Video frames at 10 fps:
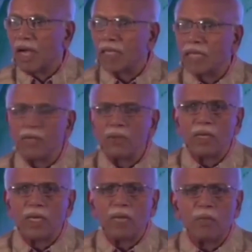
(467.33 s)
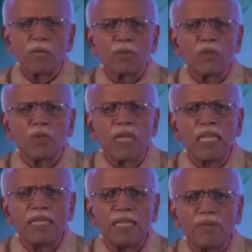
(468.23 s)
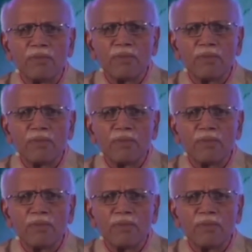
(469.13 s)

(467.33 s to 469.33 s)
I tell you, it becomes so healthy.